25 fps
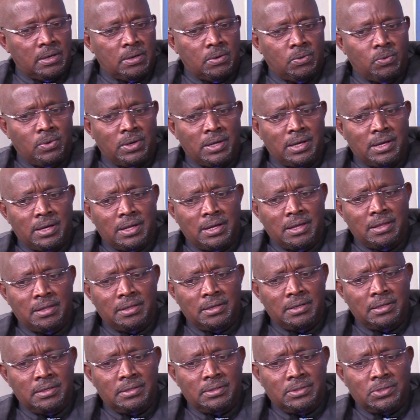Well, I
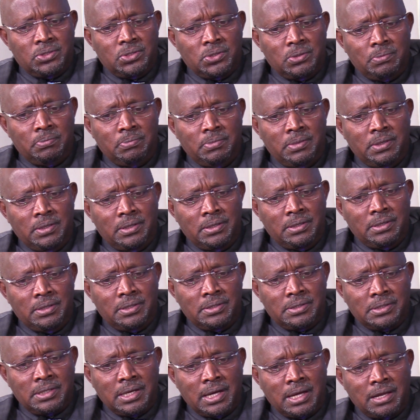think should be
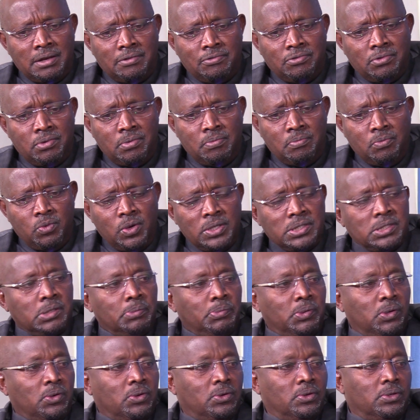this girl from West
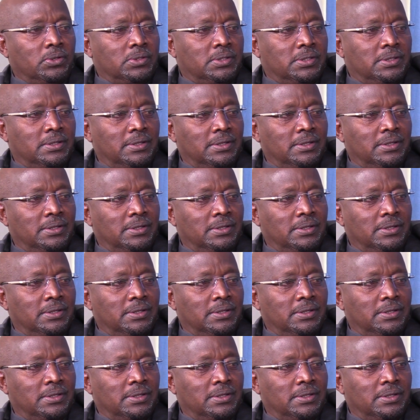Pokot.